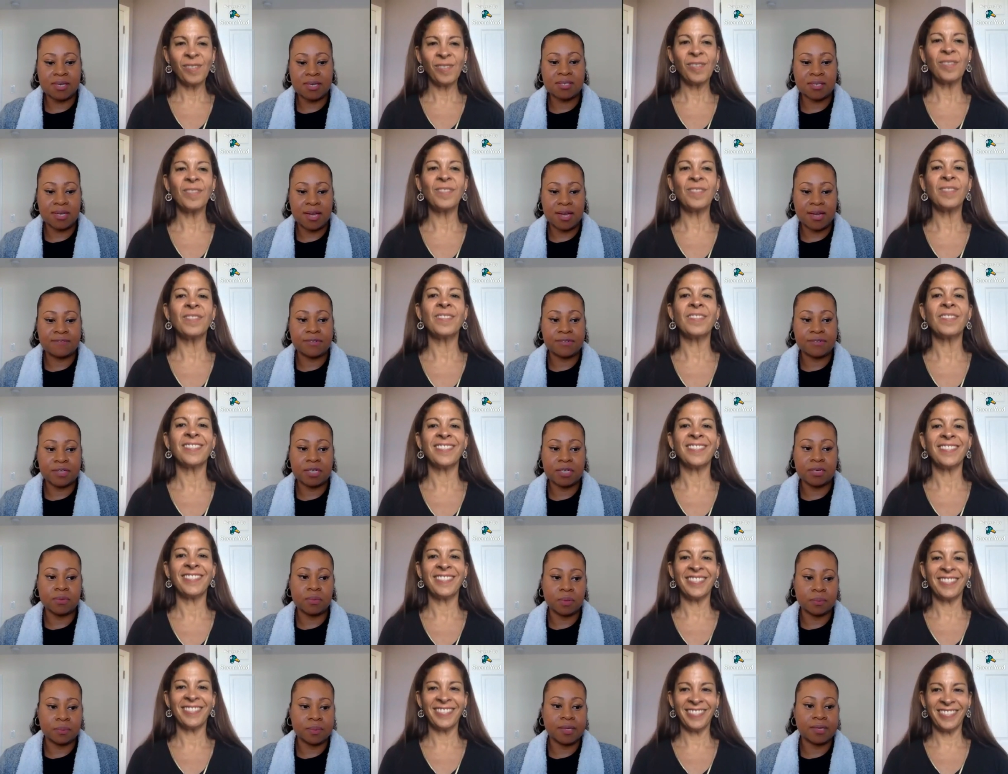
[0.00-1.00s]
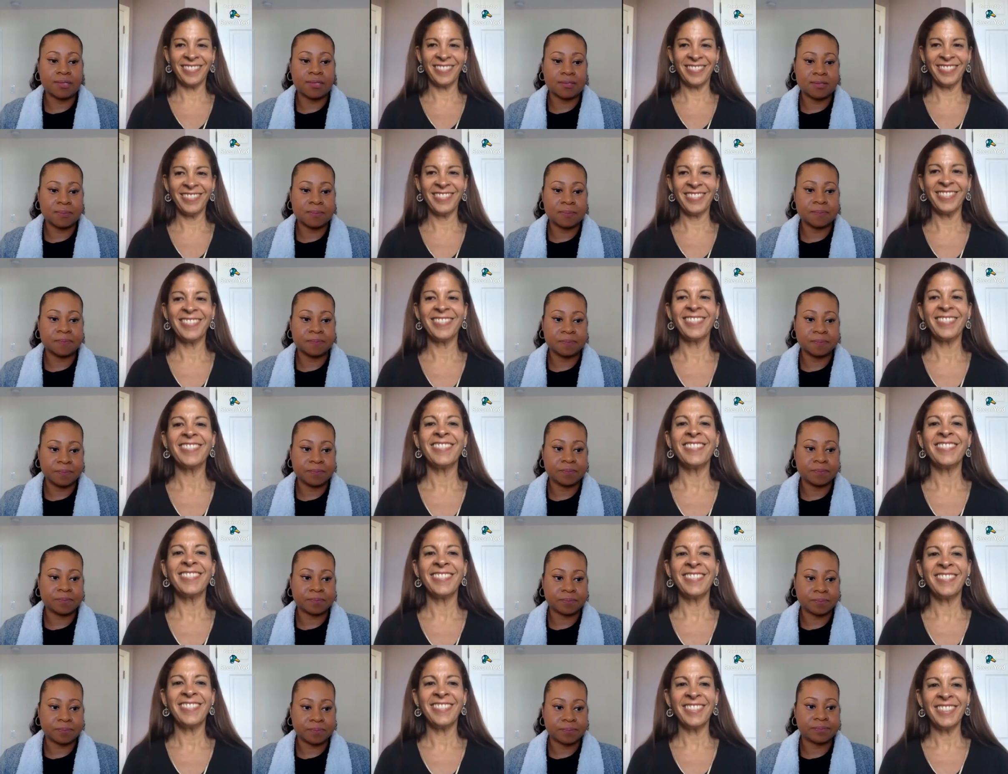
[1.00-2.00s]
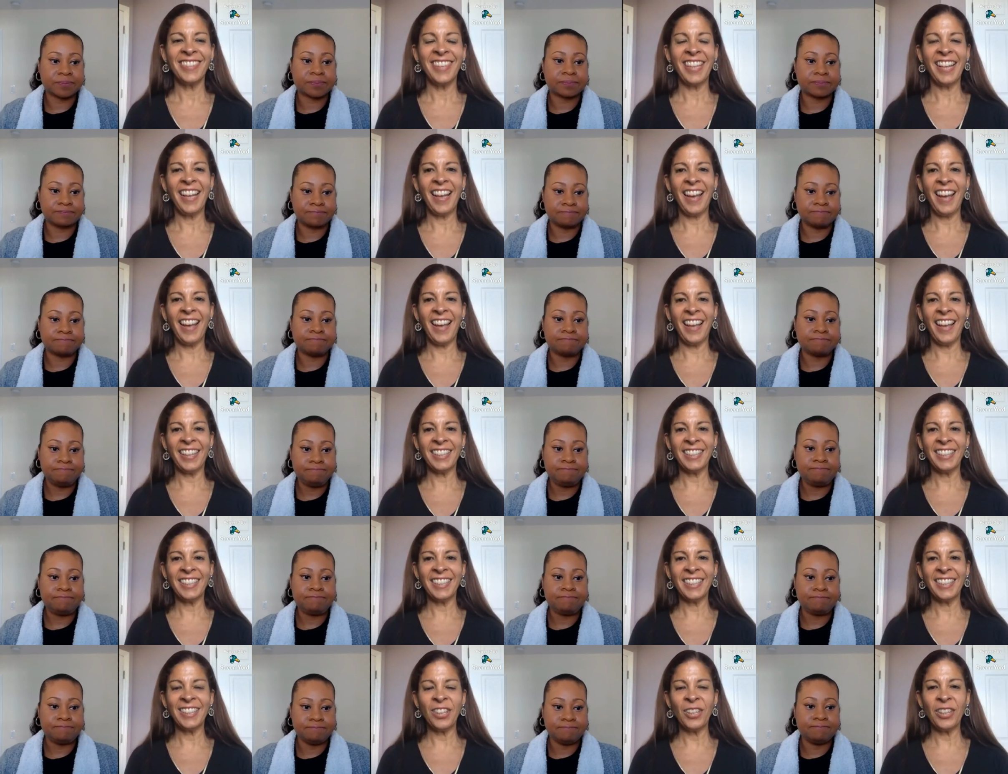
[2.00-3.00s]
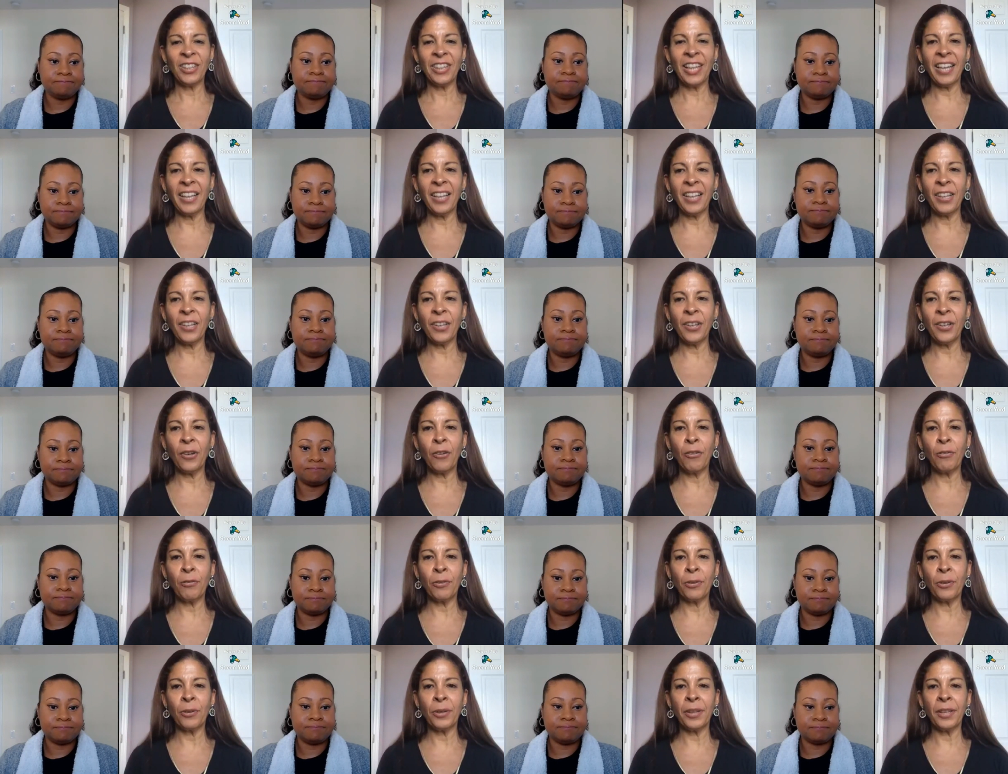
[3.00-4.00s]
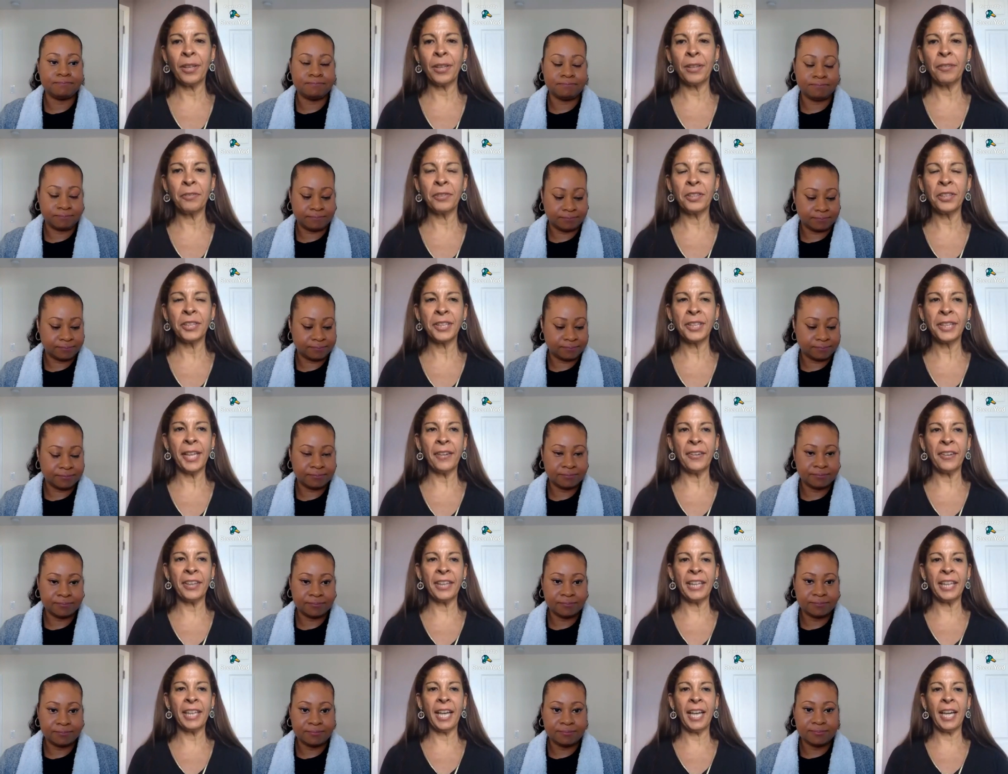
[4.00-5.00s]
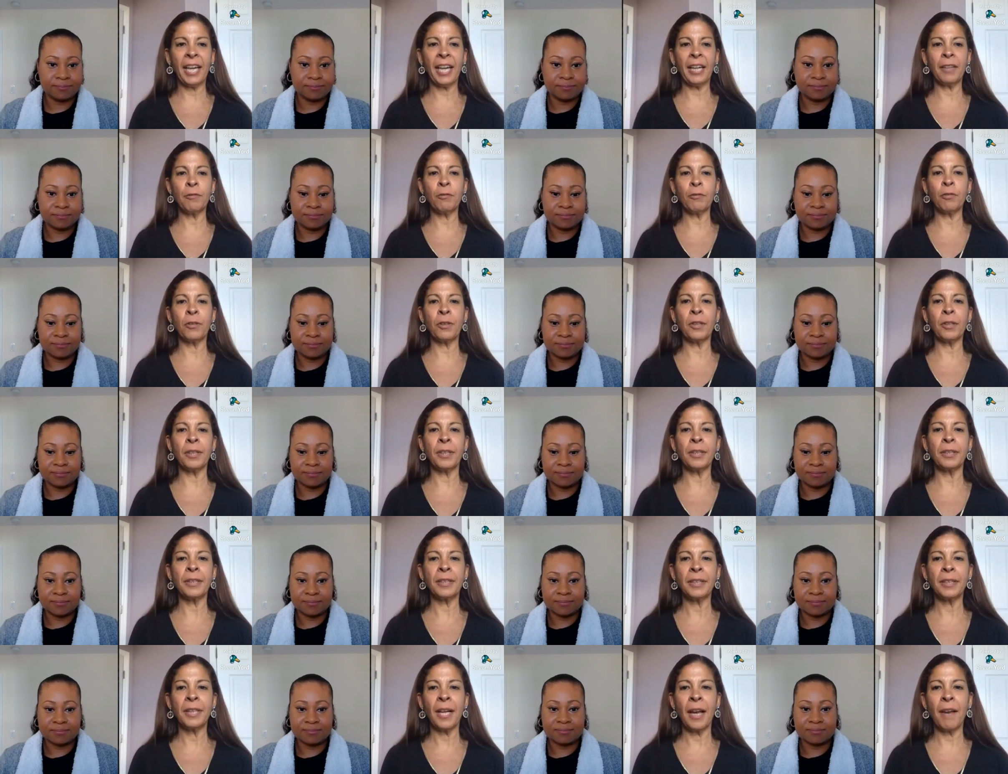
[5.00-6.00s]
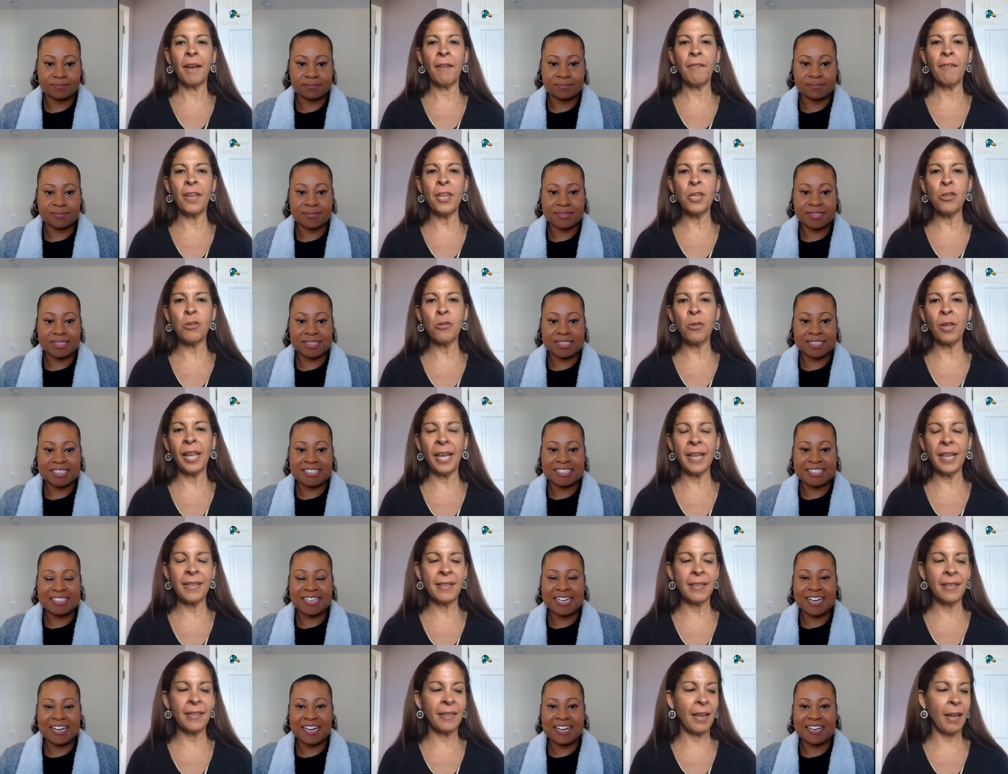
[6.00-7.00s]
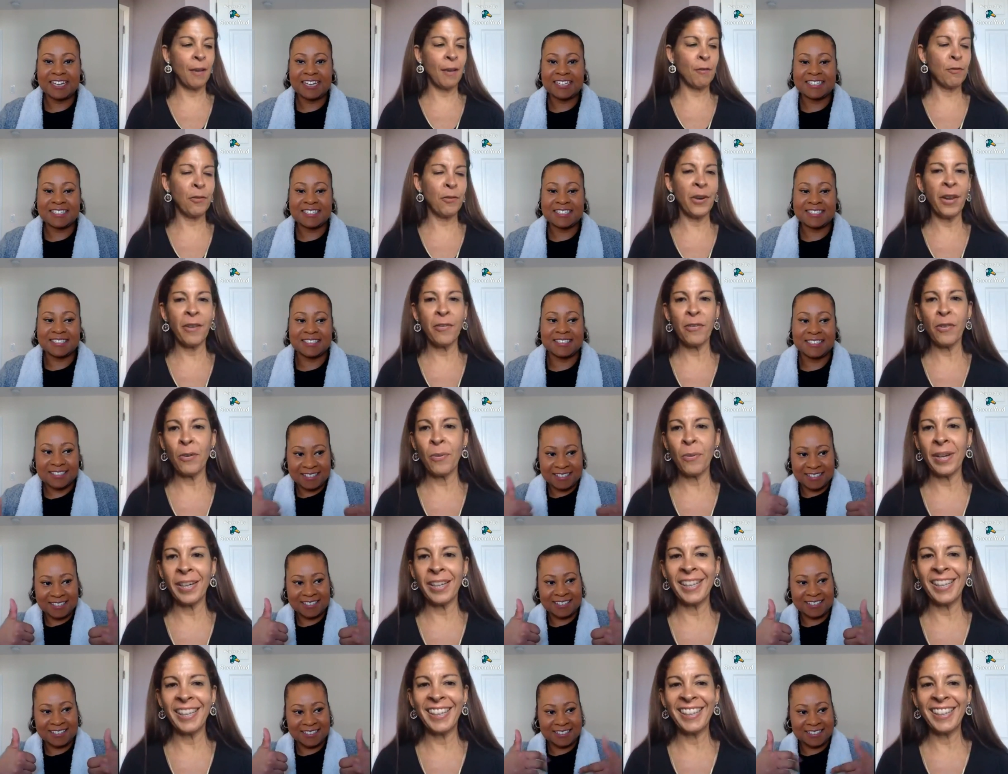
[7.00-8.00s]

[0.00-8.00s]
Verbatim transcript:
Speaker 1: nice to have everything in one place.
Speaker 2: Yes. So thank you for sharing that and for visualizing that for everyone